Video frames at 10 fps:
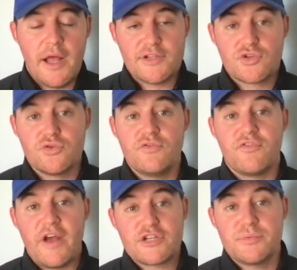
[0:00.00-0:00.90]
true
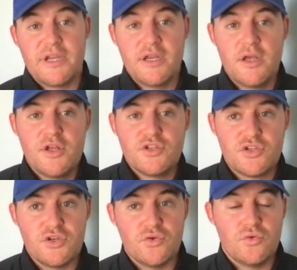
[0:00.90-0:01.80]
freshman
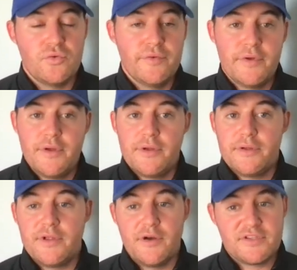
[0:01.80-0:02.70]
to,
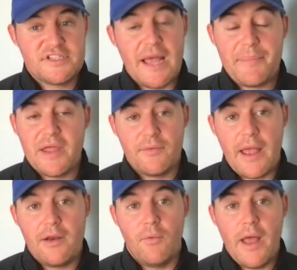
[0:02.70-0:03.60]
you know, step in
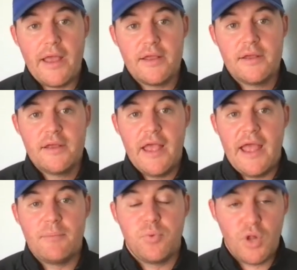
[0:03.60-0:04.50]
right away
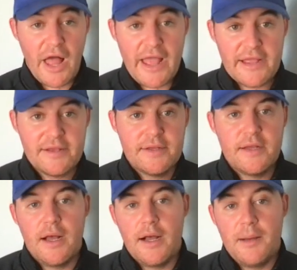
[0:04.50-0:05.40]
and play
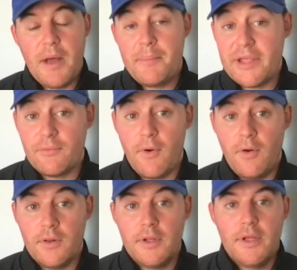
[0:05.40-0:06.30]
a big
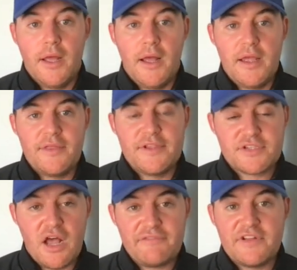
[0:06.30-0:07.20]
role in this
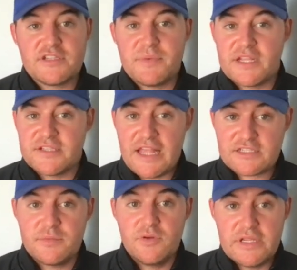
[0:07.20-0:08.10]
offense, because
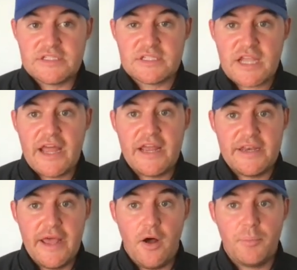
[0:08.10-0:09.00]
SMU needs the tight end
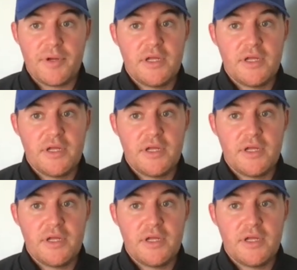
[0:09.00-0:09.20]
help